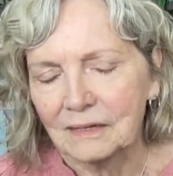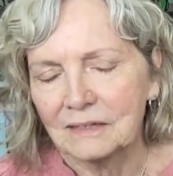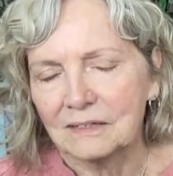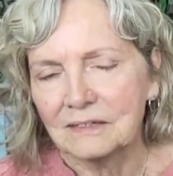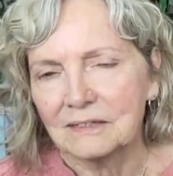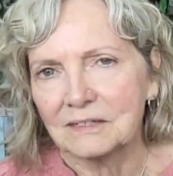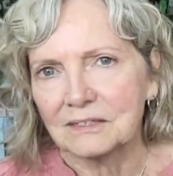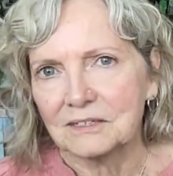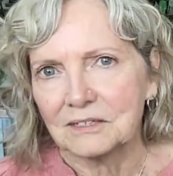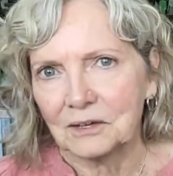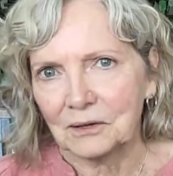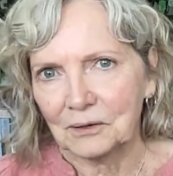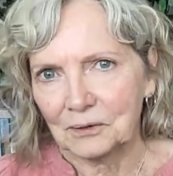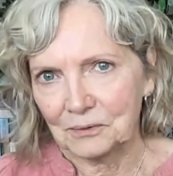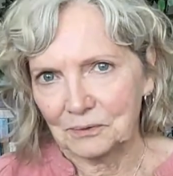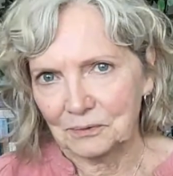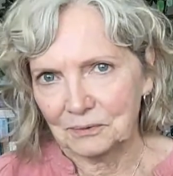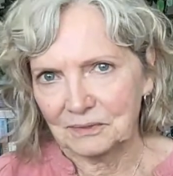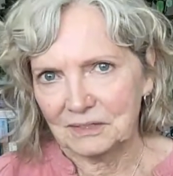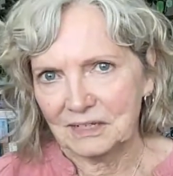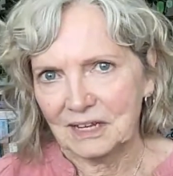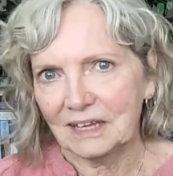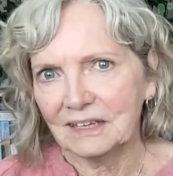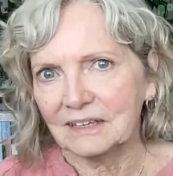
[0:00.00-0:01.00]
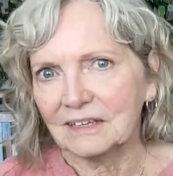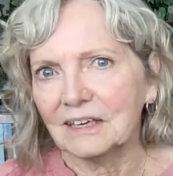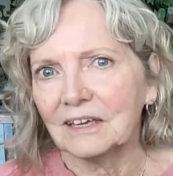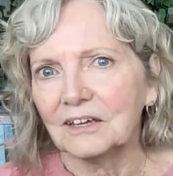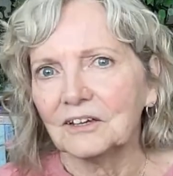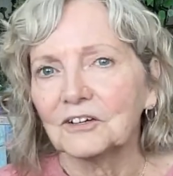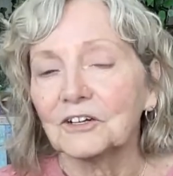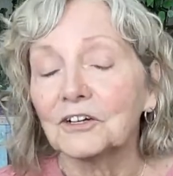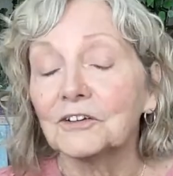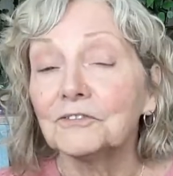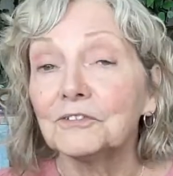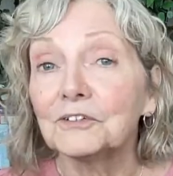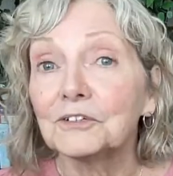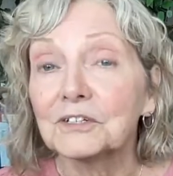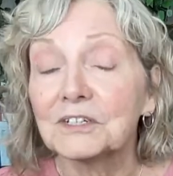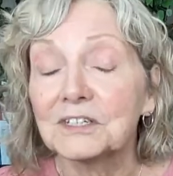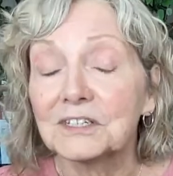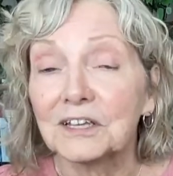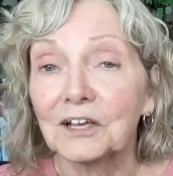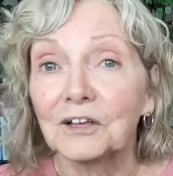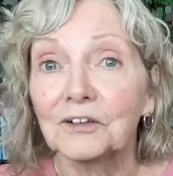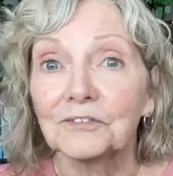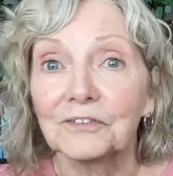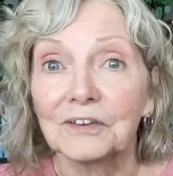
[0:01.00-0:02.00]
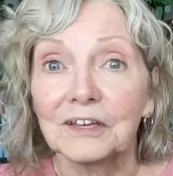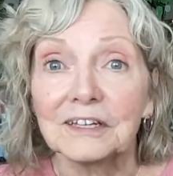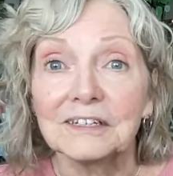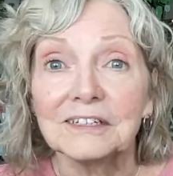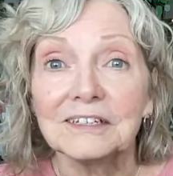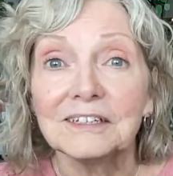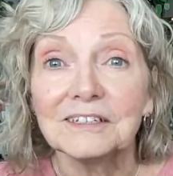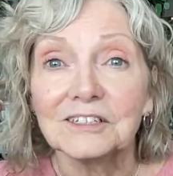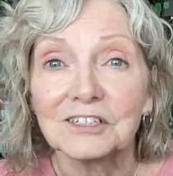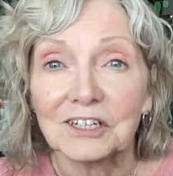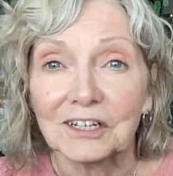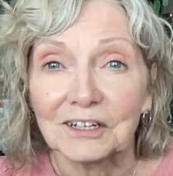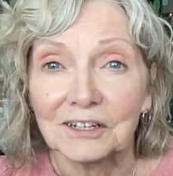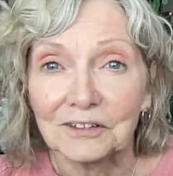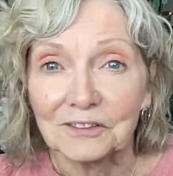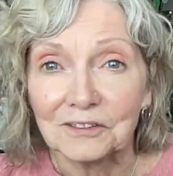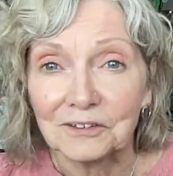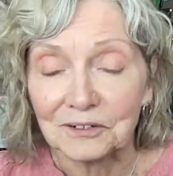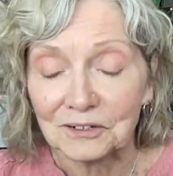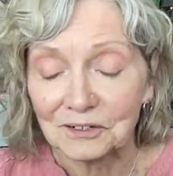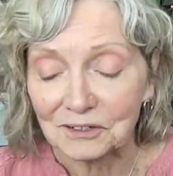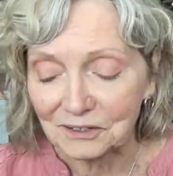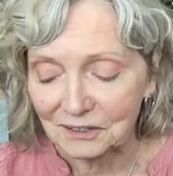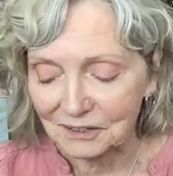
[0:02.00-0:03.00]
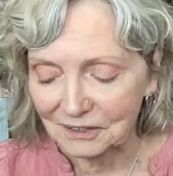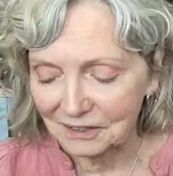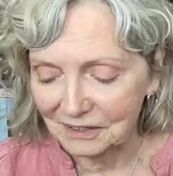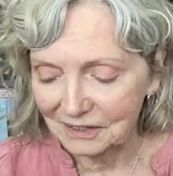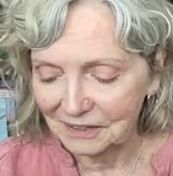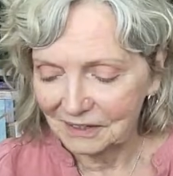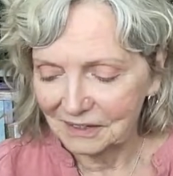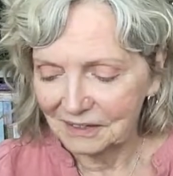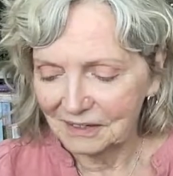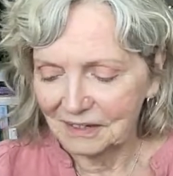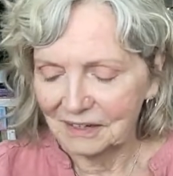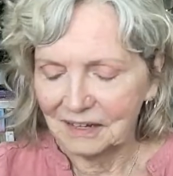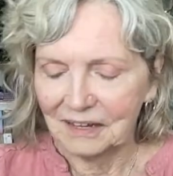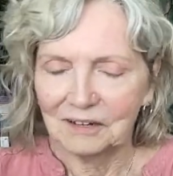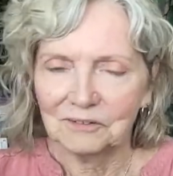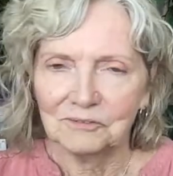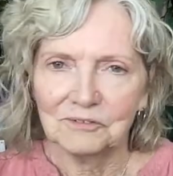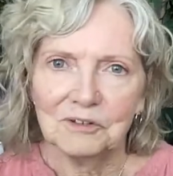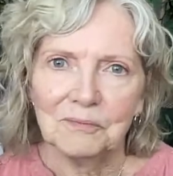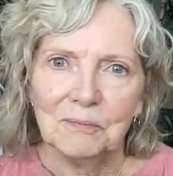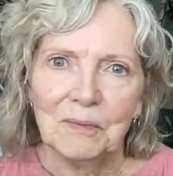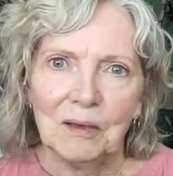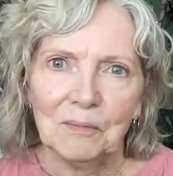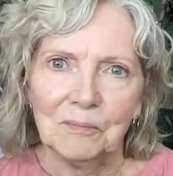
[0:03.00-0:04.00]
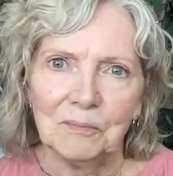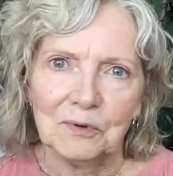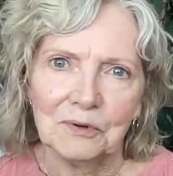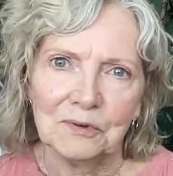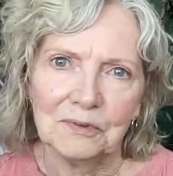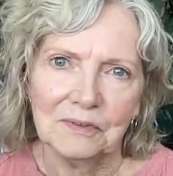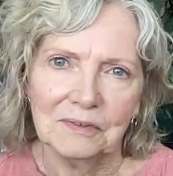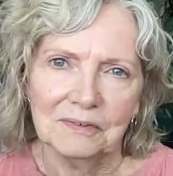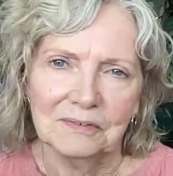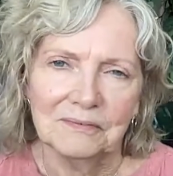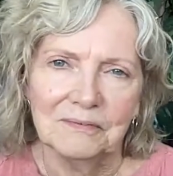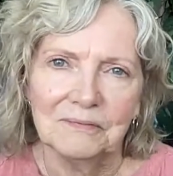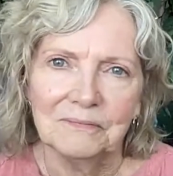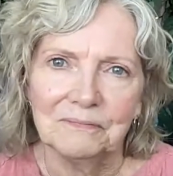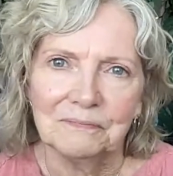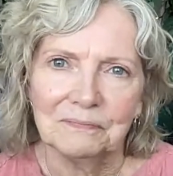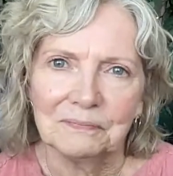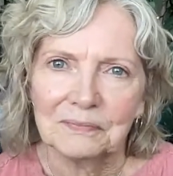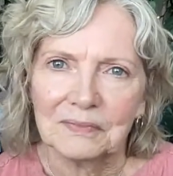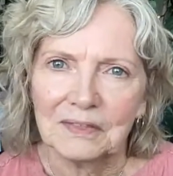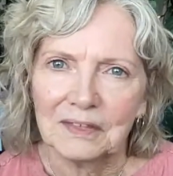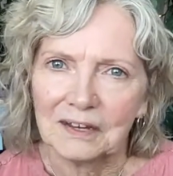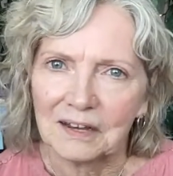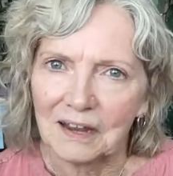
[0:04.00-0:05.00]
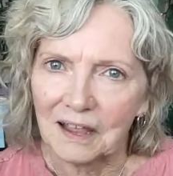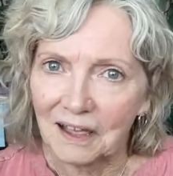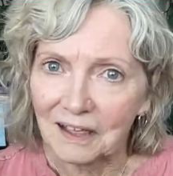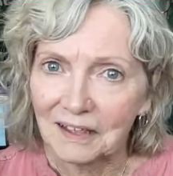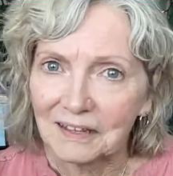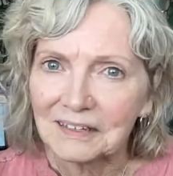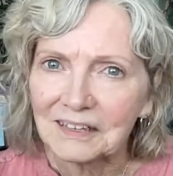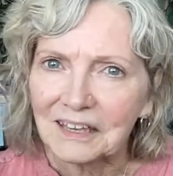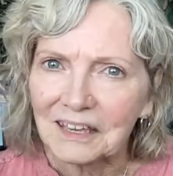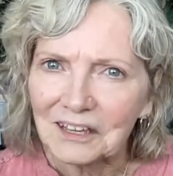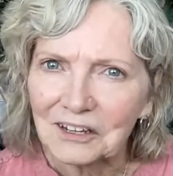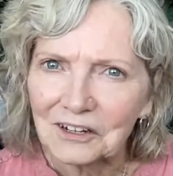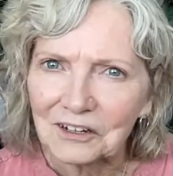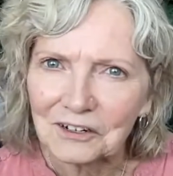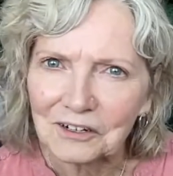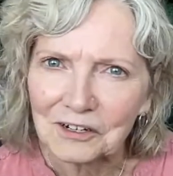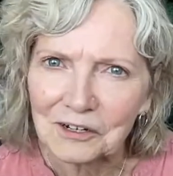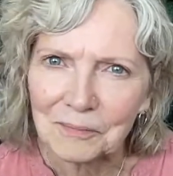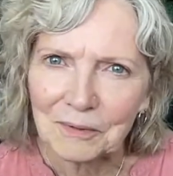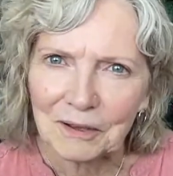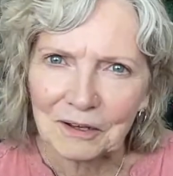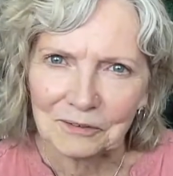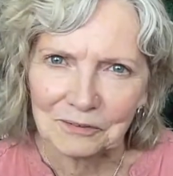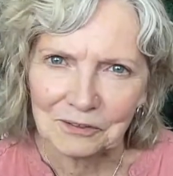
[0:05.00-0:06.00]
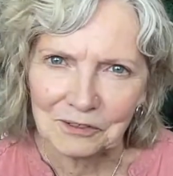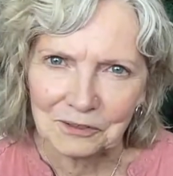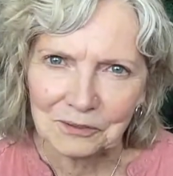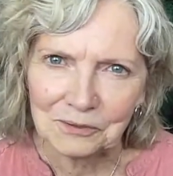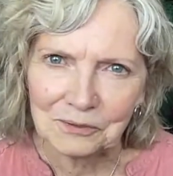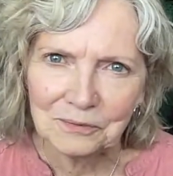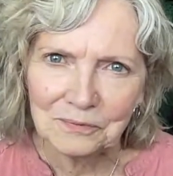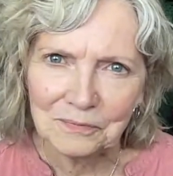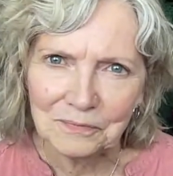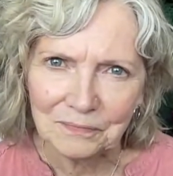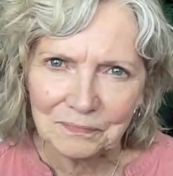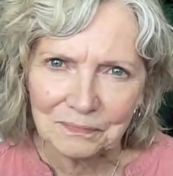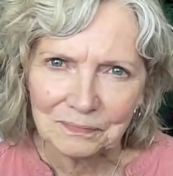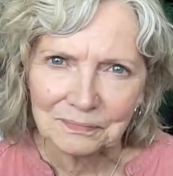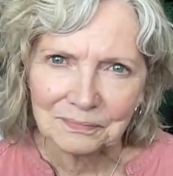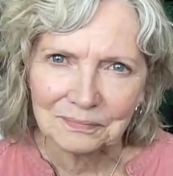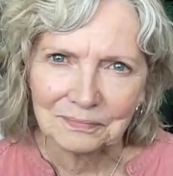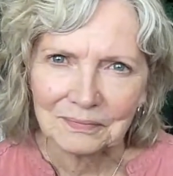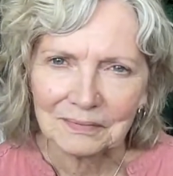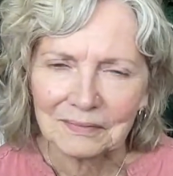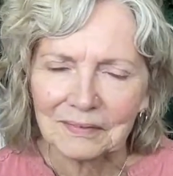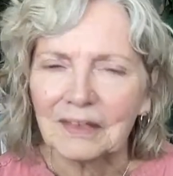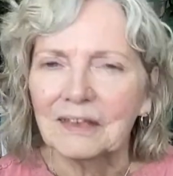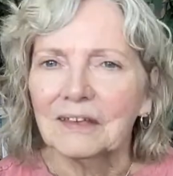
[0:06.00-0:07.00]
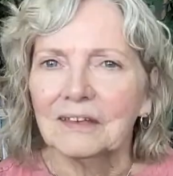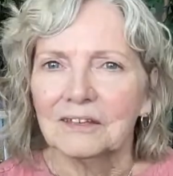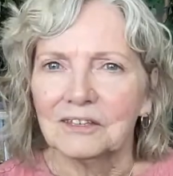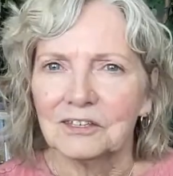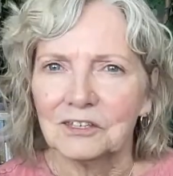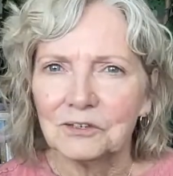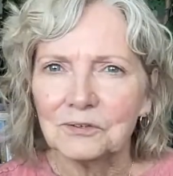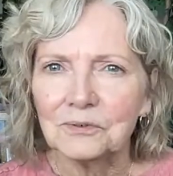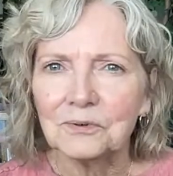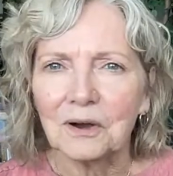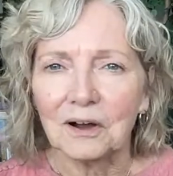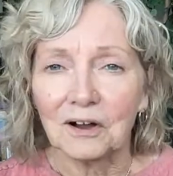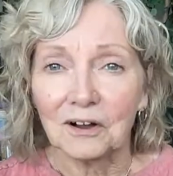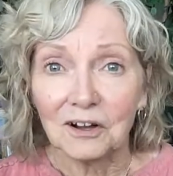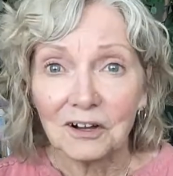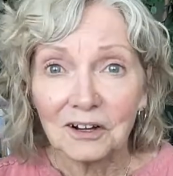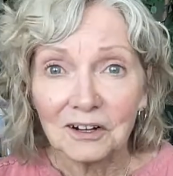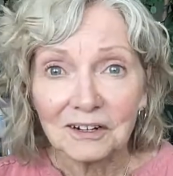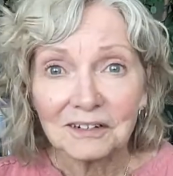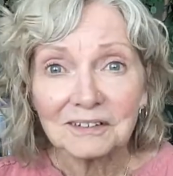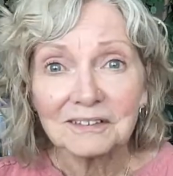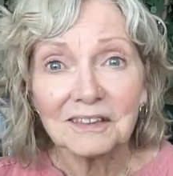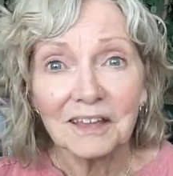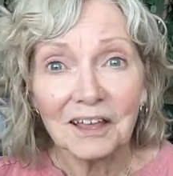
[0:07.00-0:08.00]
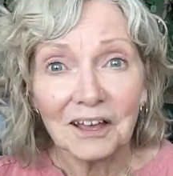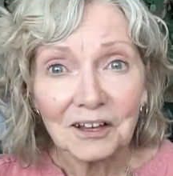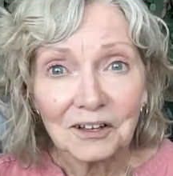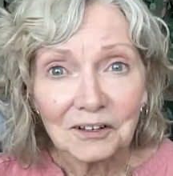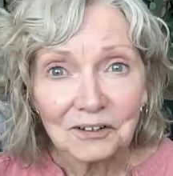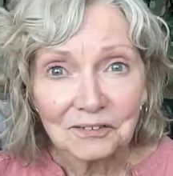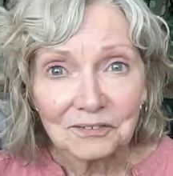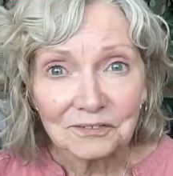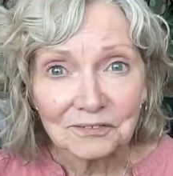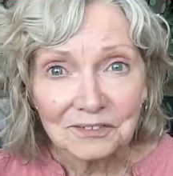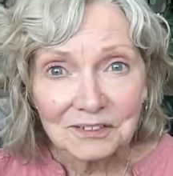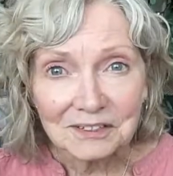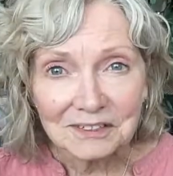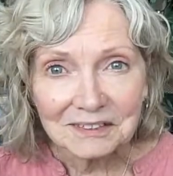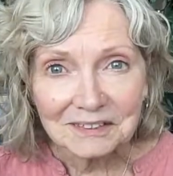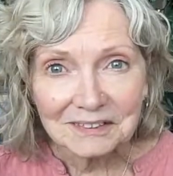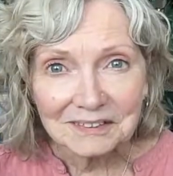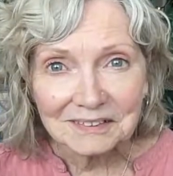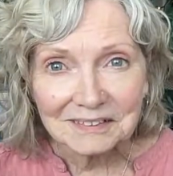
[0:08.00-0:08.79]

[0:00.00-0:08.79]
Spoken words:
So take care of yourself and each other. And remember that I care about you. You are loved.